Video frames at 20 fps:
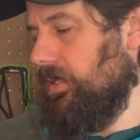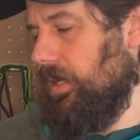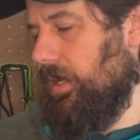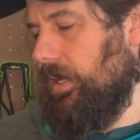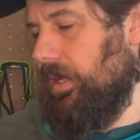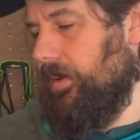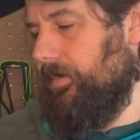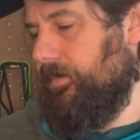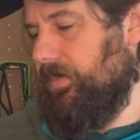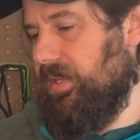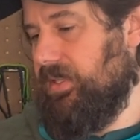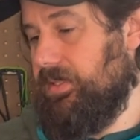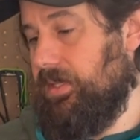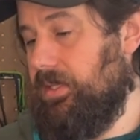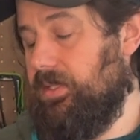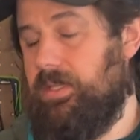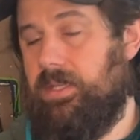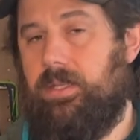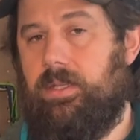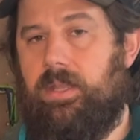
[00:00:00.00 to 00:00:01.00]
because I
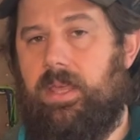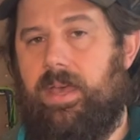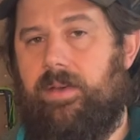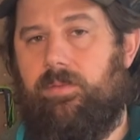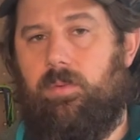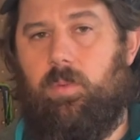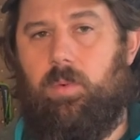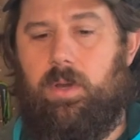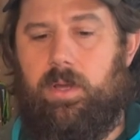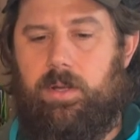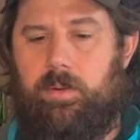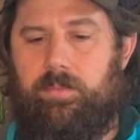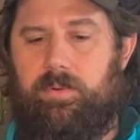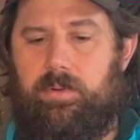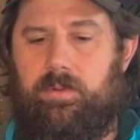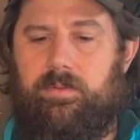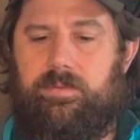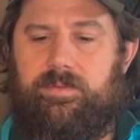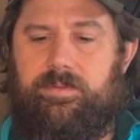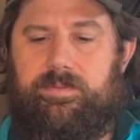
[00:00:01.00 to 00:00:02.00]
didn't have a
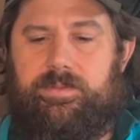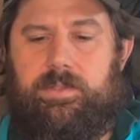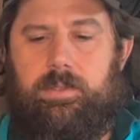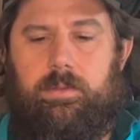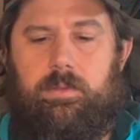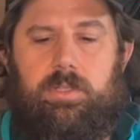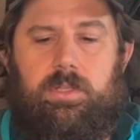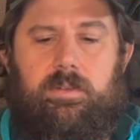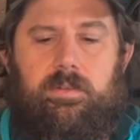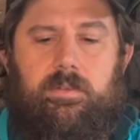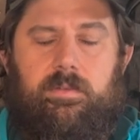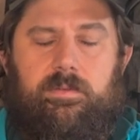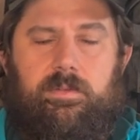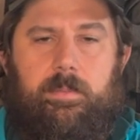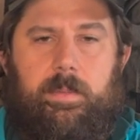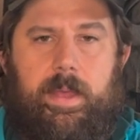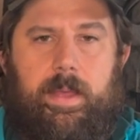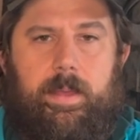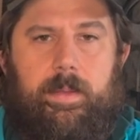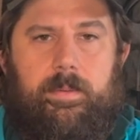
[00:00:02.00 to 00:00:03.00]
waterproof solution for
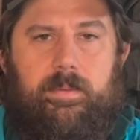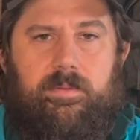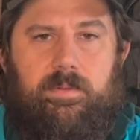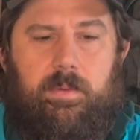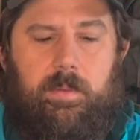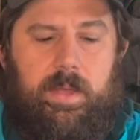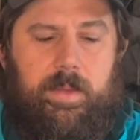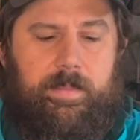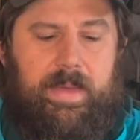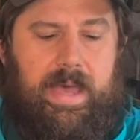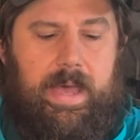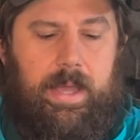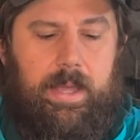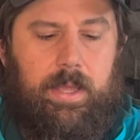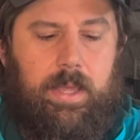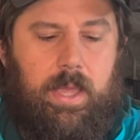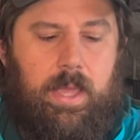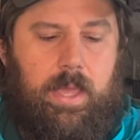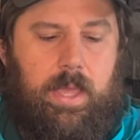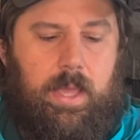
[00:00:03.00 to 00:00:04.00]
my
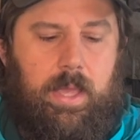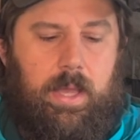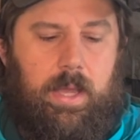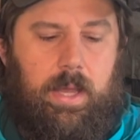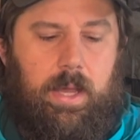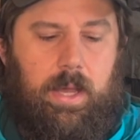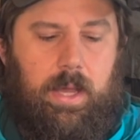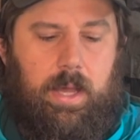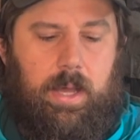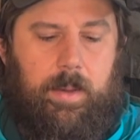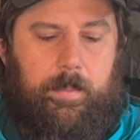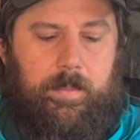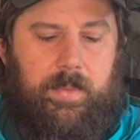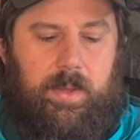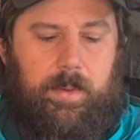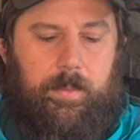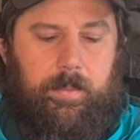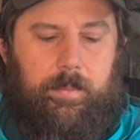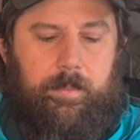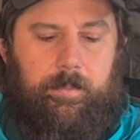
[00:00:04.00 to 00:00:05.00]
bag.
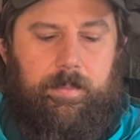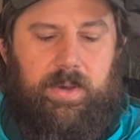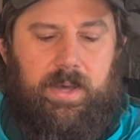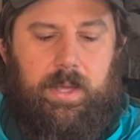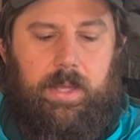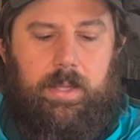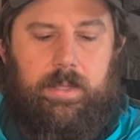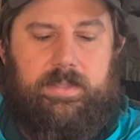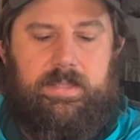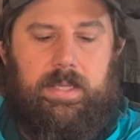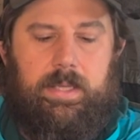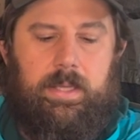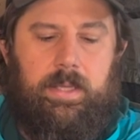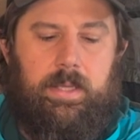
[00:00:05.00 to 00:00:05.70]
But